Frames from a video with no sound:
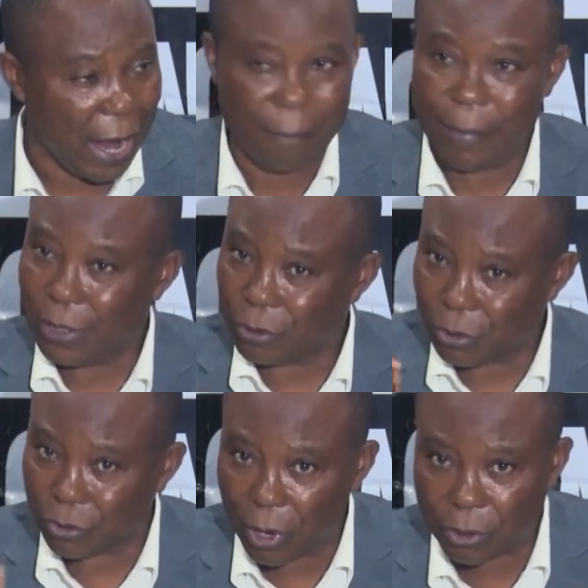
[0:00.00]
a medical
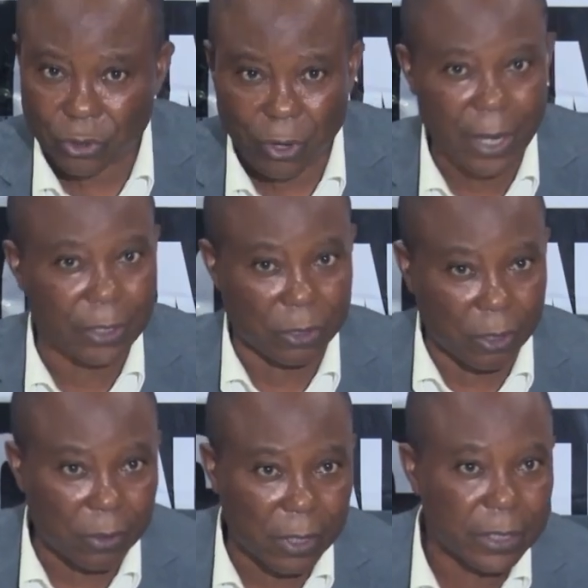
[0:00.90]
doctor, a
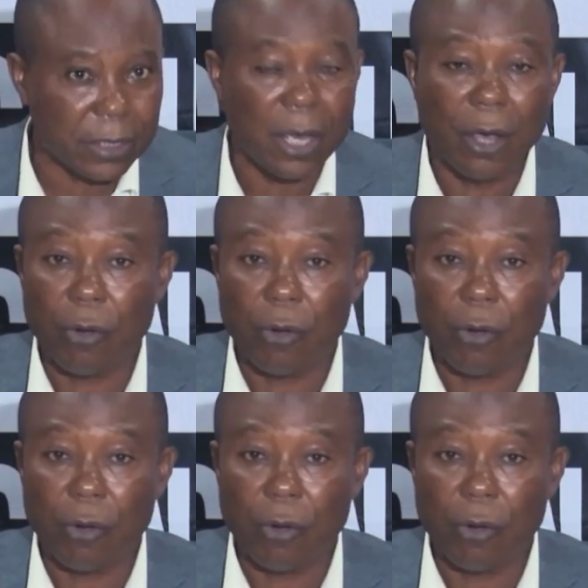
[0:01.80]
journalist,